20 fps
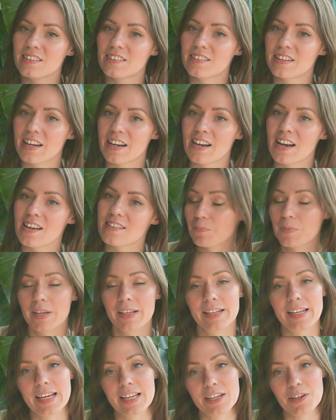their
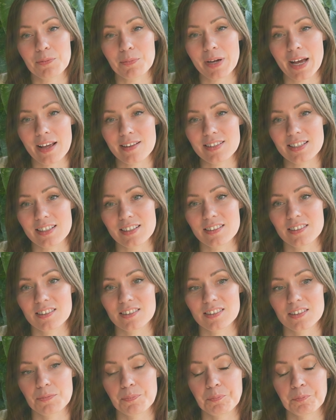caladium cousins.